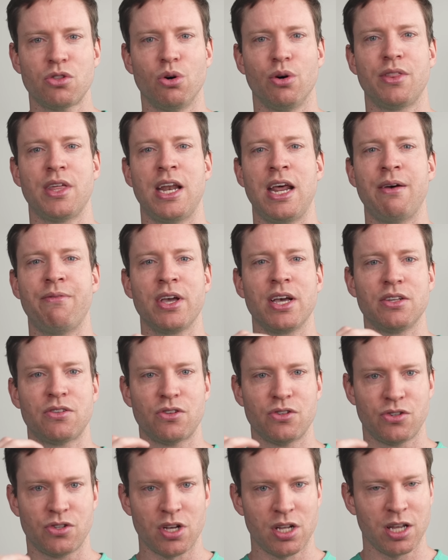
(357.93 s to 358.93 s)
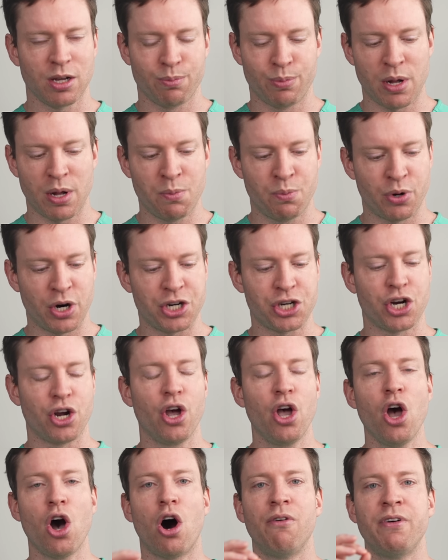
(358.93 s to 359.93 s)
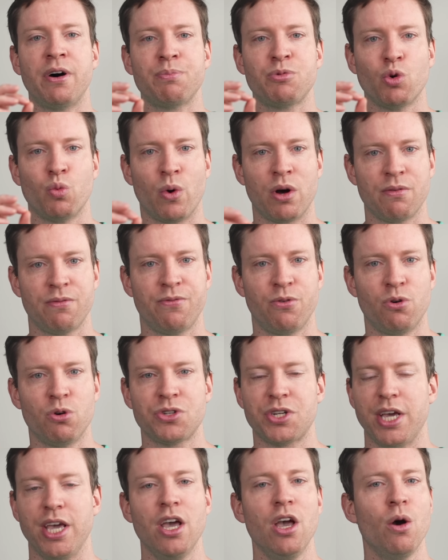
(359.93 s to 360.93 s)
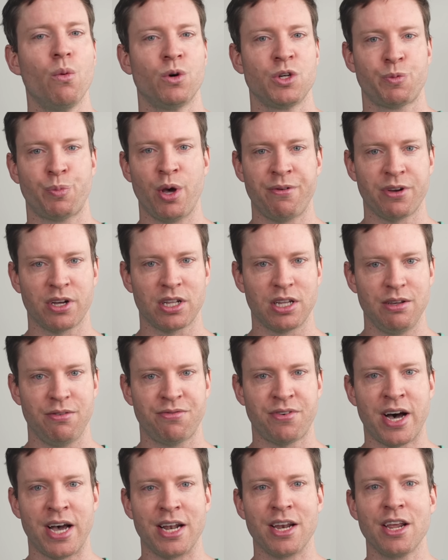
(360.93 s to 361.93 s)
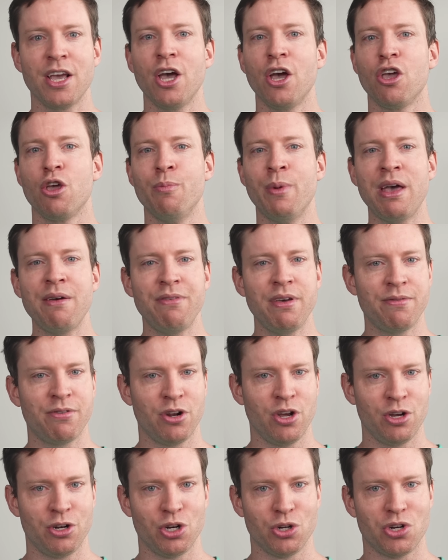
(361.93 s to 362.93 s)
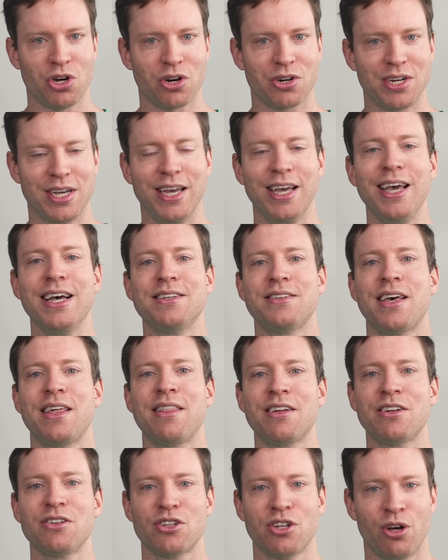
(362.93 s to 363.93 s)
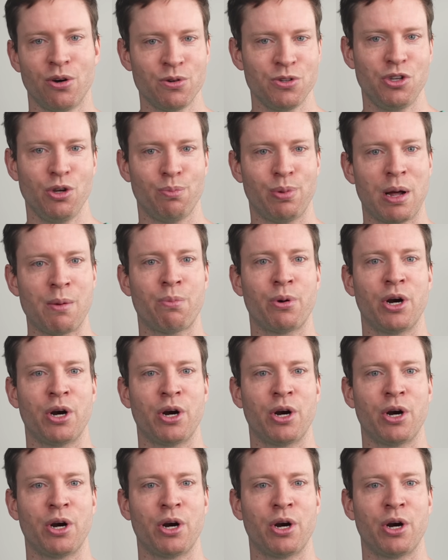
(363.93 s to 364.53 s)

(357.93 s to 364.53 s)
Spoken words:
thought that having a systolic blood pressure of up to 140 was perfectly fine. You may have even heard your doctor say that as long as your blood